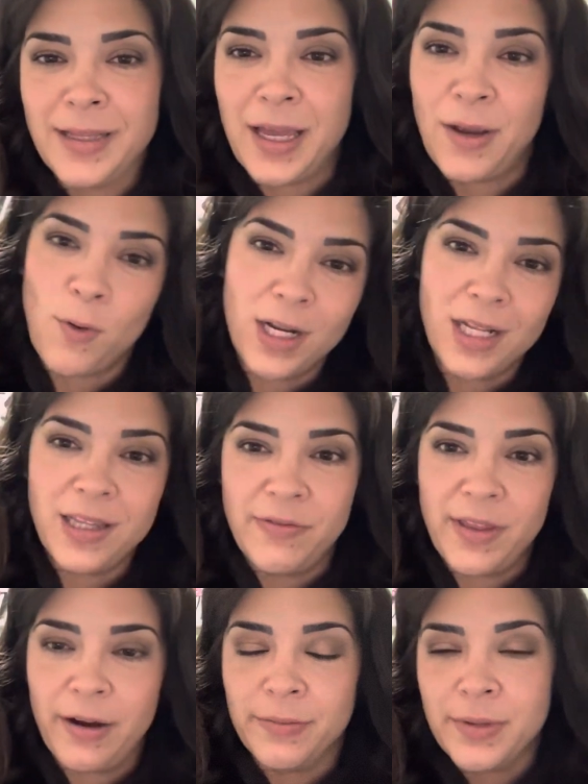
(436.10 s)
I want to live
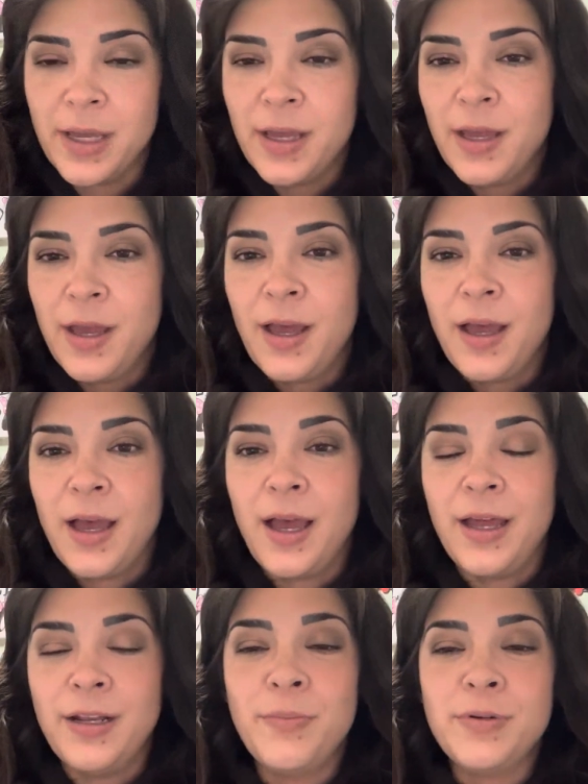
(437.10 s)
there.
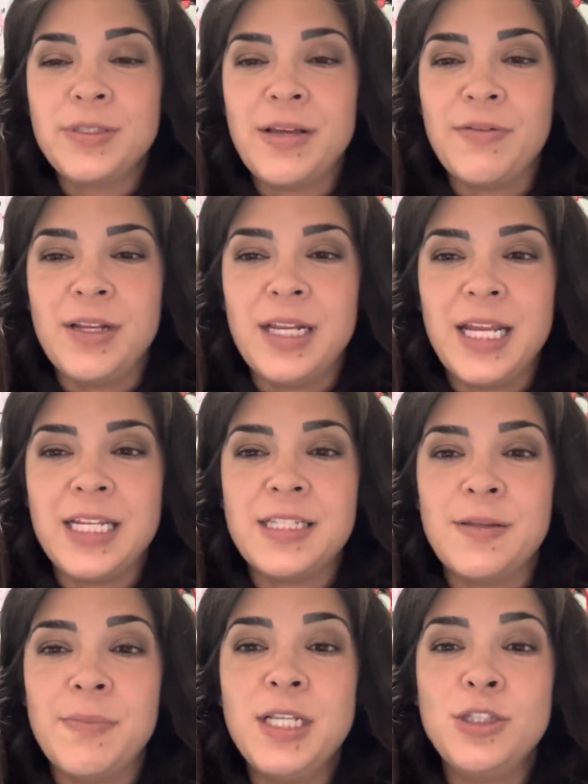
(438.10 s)
Number 7 is
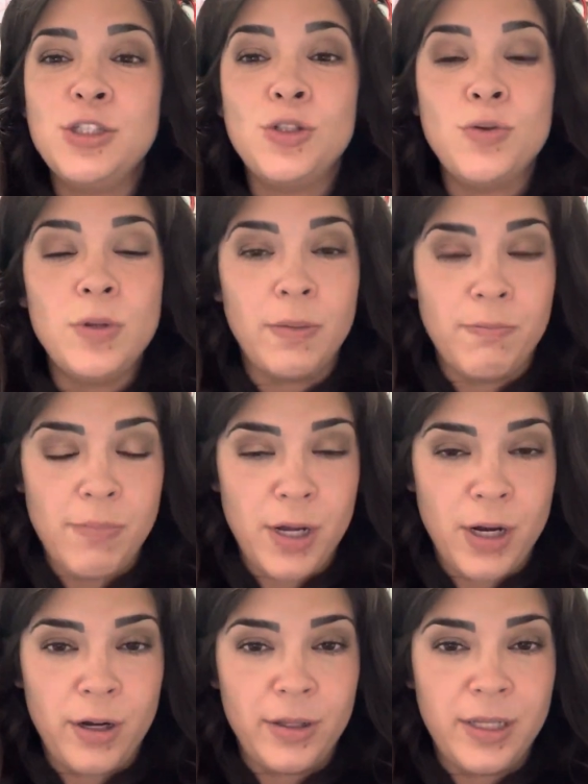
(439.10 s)
the Mint Julep
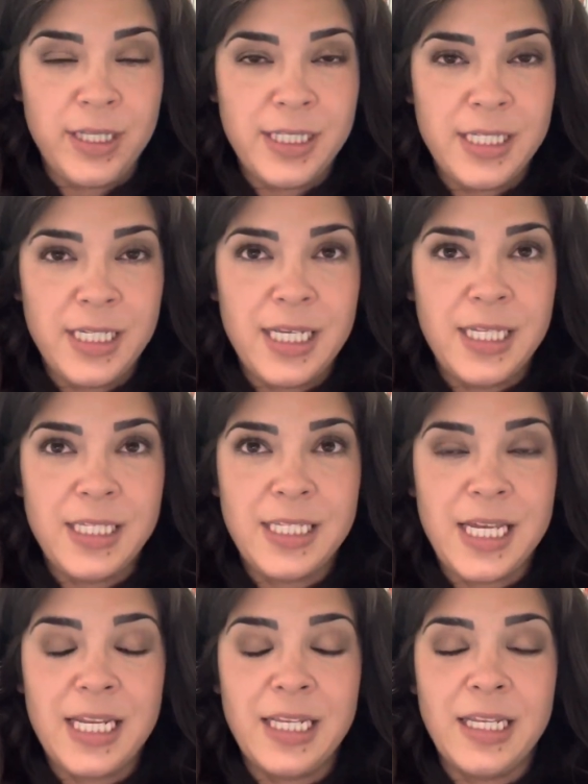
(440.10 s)
Bar. This is
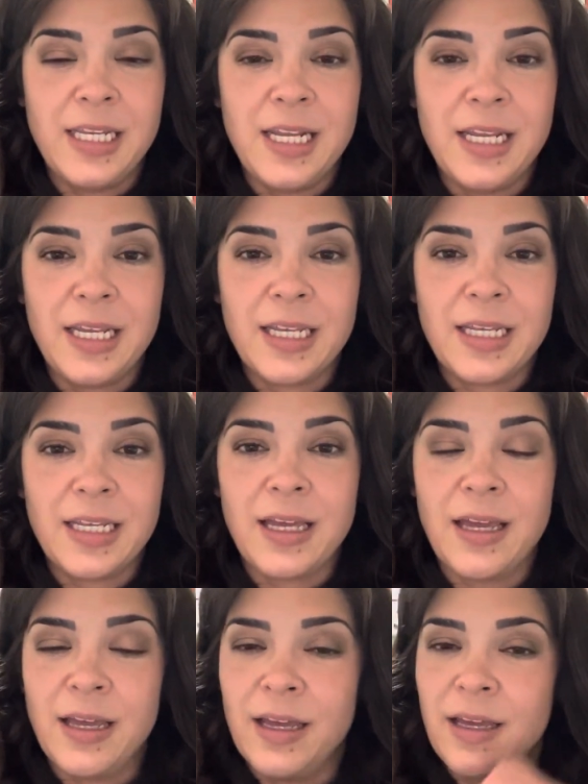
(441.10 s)
in
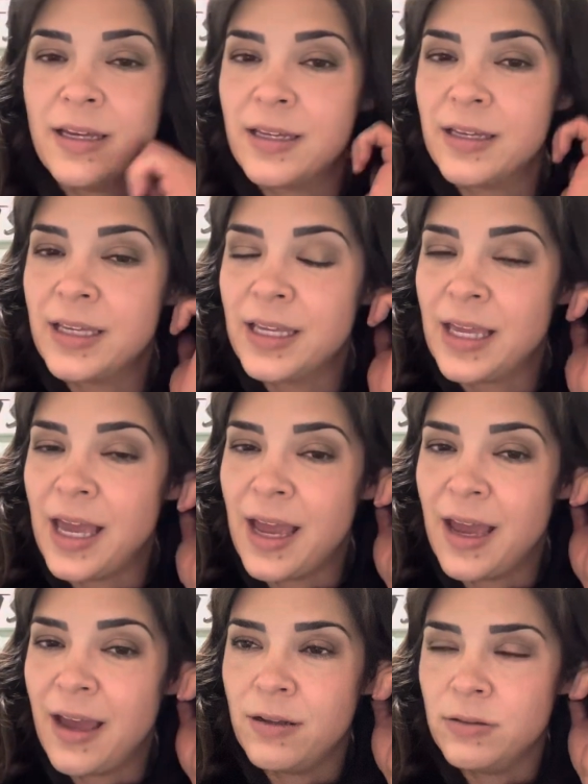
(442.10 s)

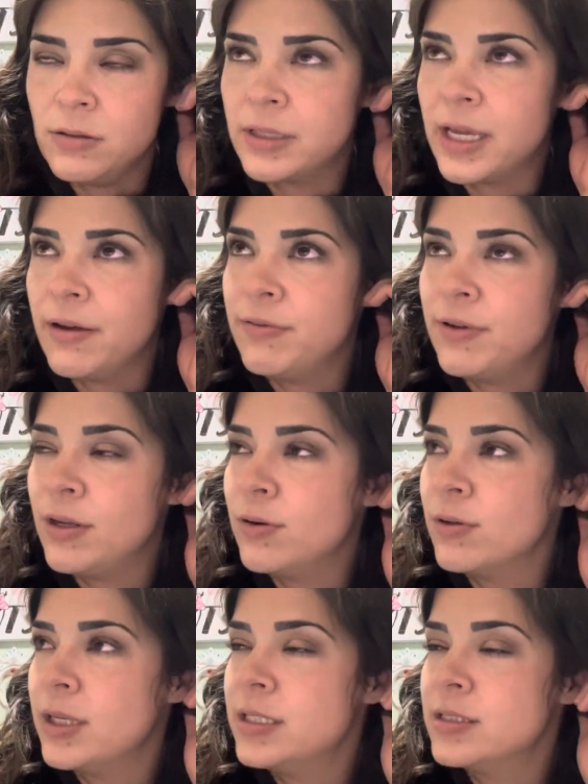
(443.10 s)
Cafe
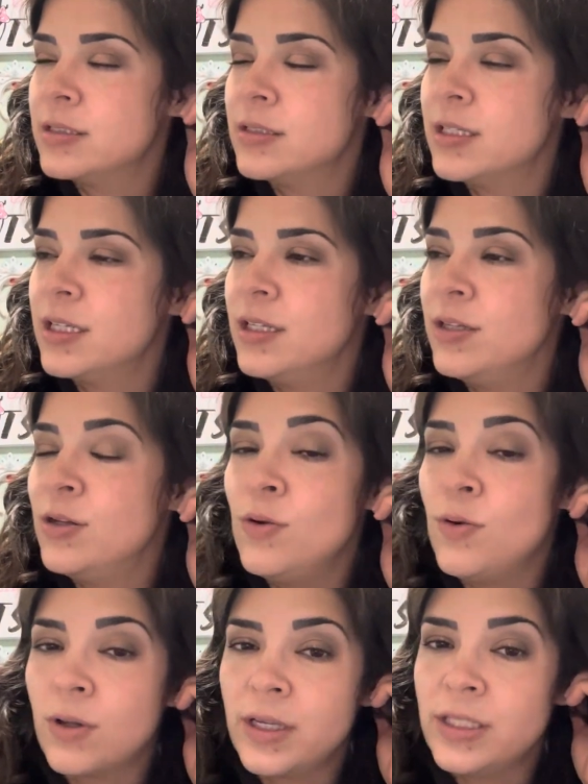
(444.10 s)
Orleans, in New
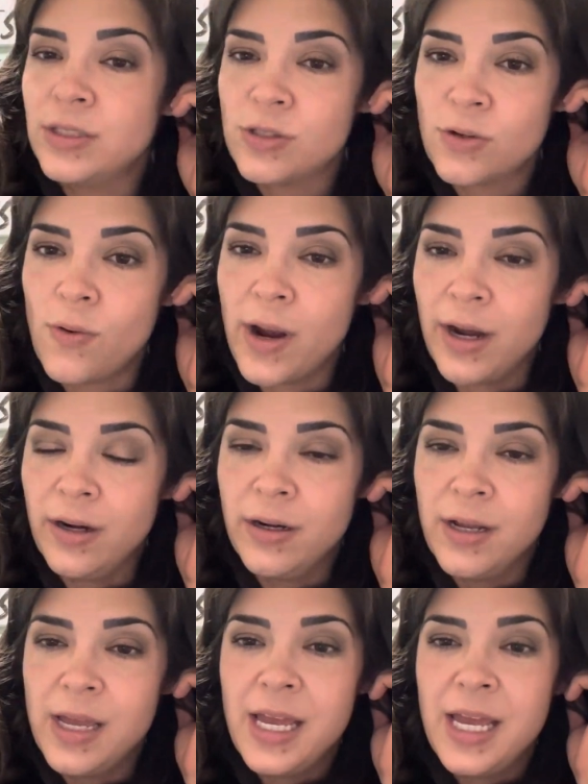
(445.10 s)
Orleans Square,
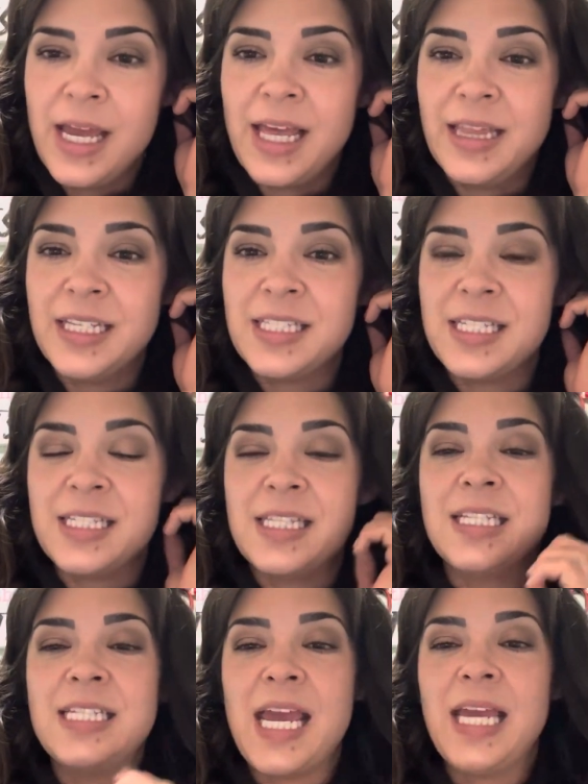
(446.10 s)
and this is the
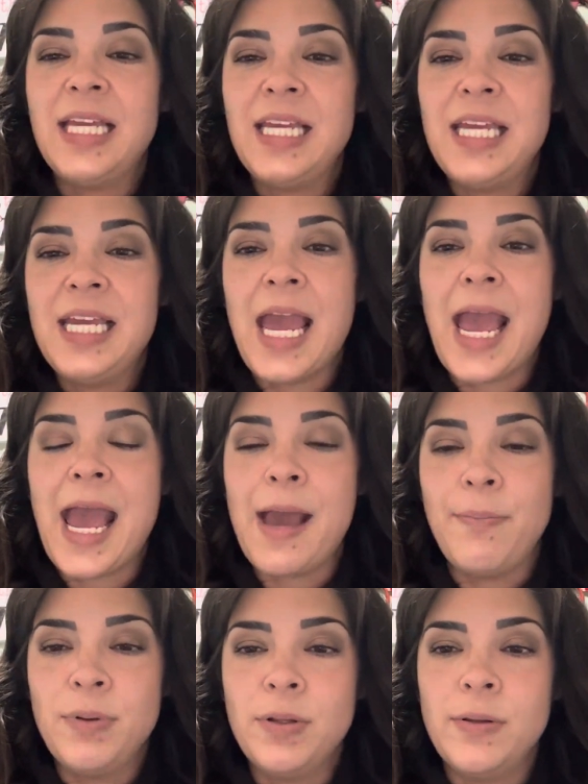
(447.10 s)
Tangy
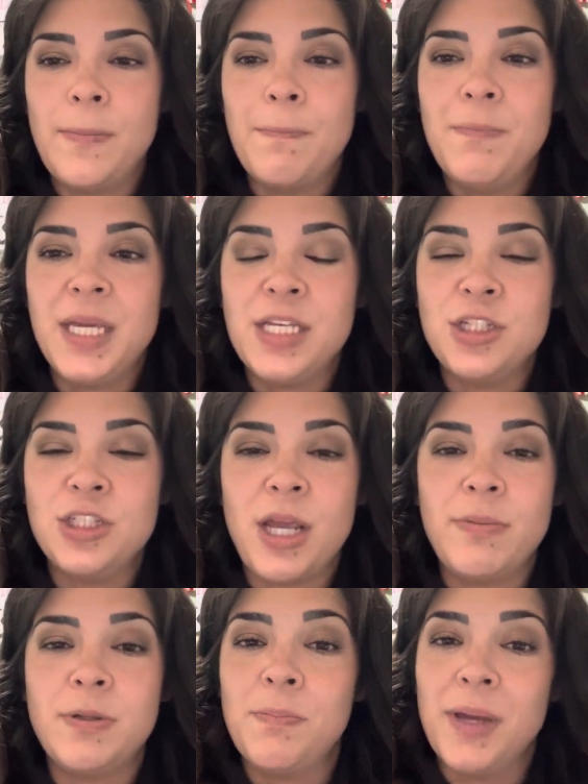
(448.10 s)
Apple
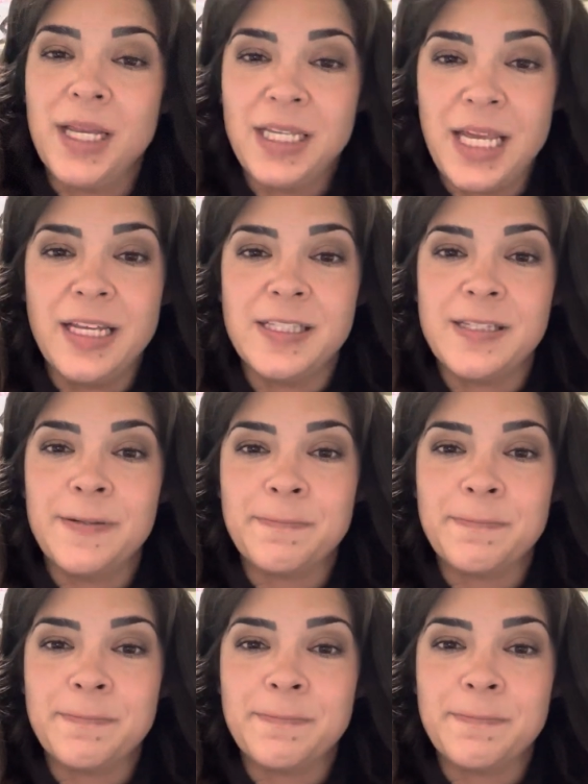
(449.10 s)
Mickey-shaped beignets.